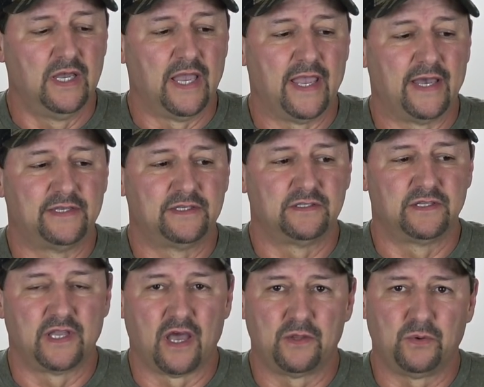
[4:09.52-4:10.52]
And
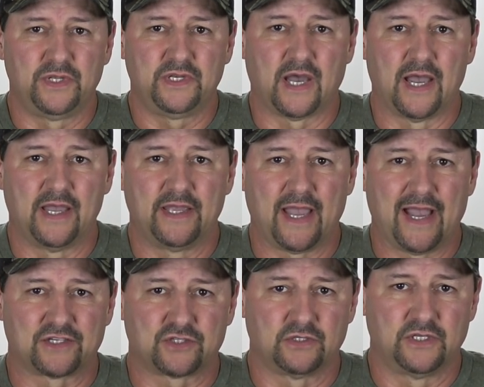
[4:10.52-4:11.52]
the other one I
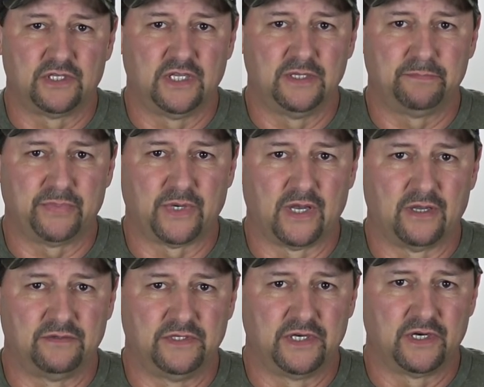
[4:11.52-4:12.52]
actually keep
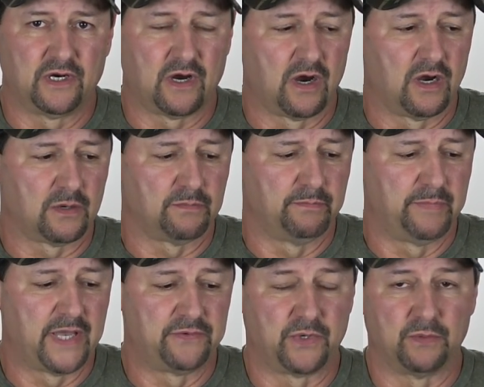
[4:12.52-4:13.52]
near our
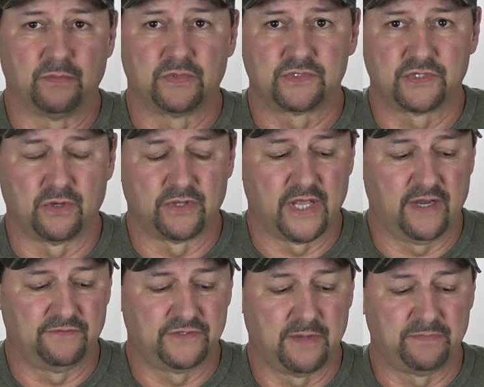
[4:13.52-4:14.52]
bedroom, so that
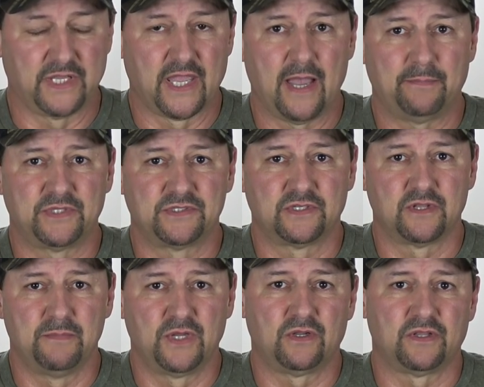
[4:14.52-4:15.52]
if something happens in
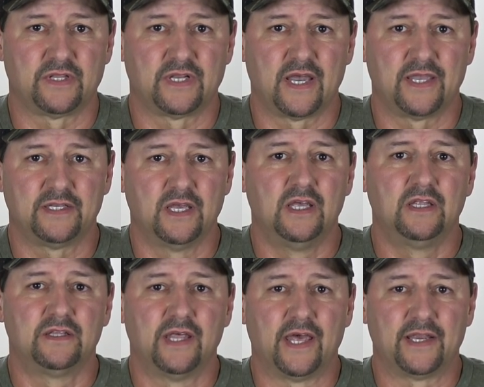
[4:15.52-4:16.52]
the middle of the night,
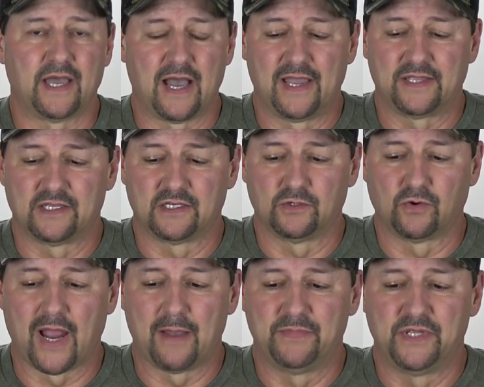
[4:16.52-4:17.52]
that I can
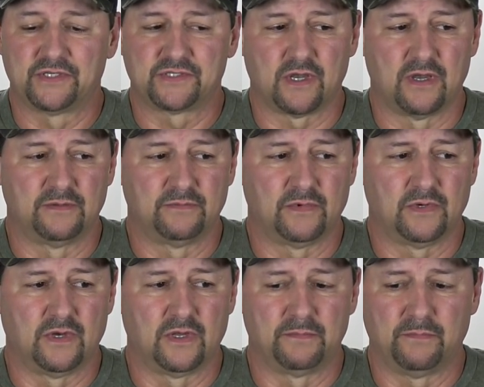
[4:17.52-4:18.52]
grab this on
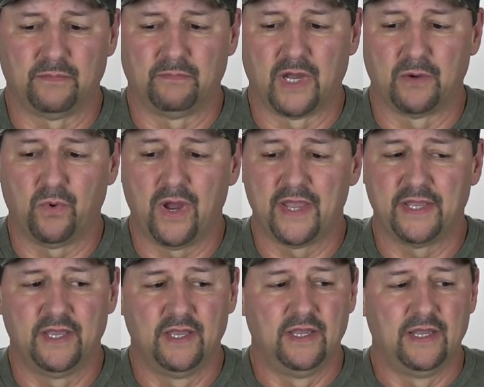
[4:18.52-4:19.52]
my way
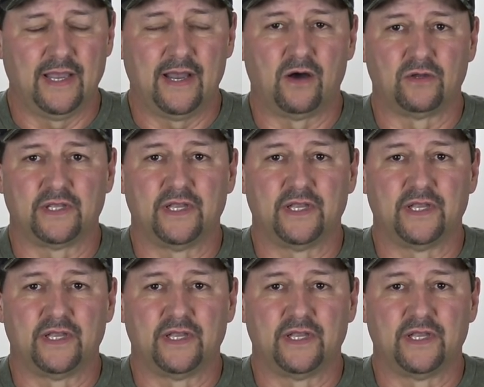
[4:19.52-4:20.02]
out.